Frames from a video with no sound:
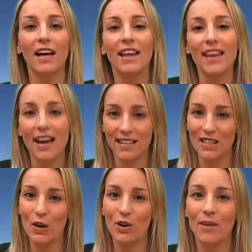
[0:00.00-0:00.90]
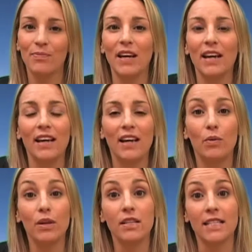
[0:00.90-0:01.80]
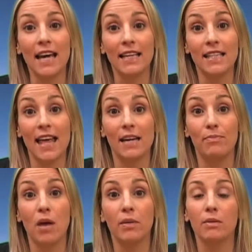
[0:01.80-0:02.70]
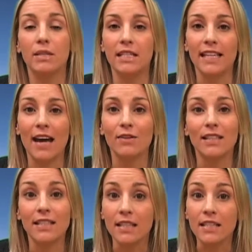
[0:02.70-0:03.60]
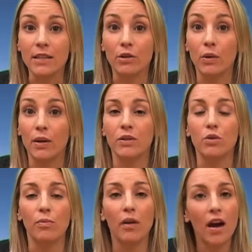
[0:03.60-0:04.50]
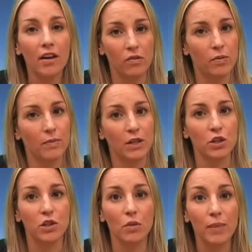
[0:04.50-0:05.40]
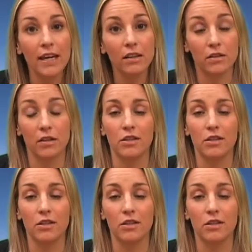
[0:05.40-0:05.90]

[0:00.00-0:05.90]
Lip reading: Thanks, Laura. We understand that Birmingham City Council is considering whether to apply for permission to appeal to the